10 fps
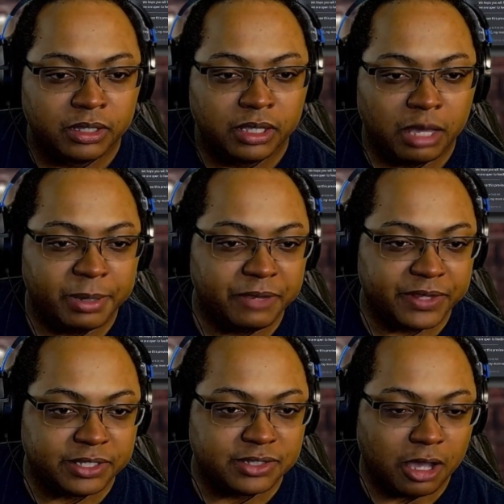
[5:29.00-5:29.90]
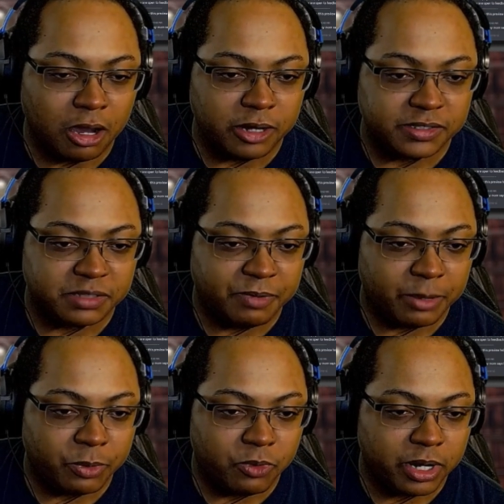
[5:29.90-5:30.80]
I believe at the stars is
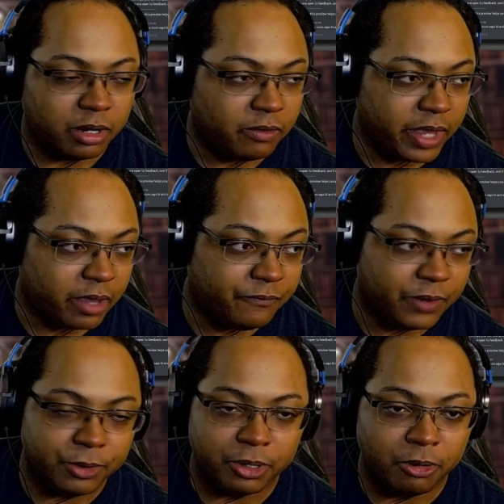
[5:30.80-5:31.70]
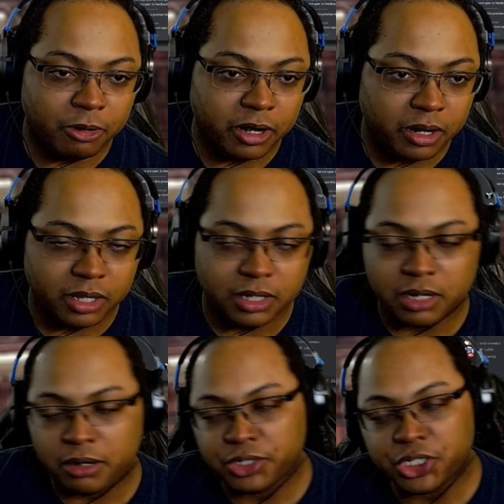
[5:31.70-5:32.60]
probably where like a photo
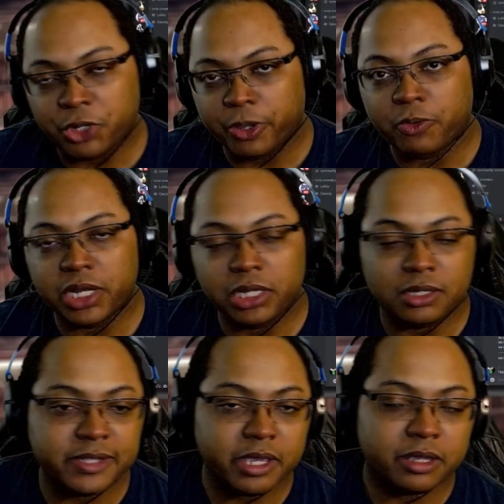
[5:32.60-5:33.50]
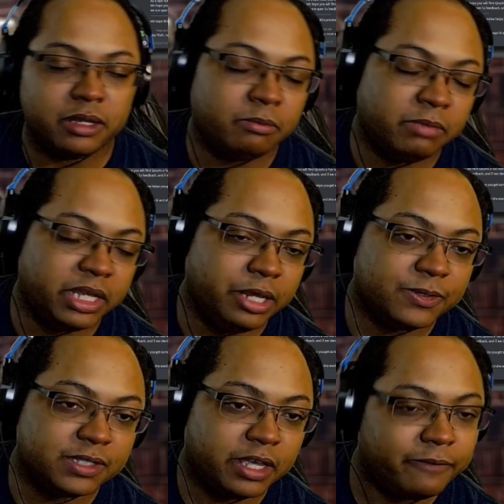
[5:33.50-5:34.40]
or showing what it looks like on the menu and
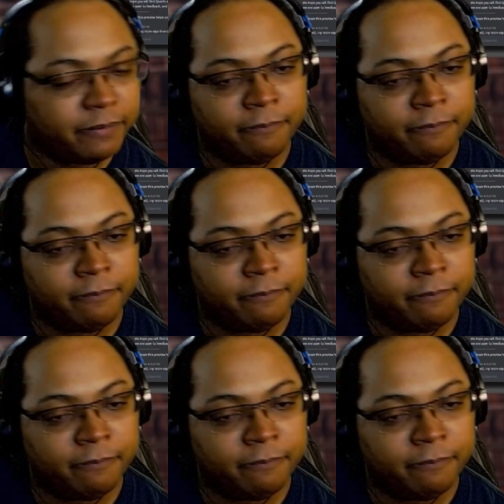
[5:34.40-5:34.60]
stuff.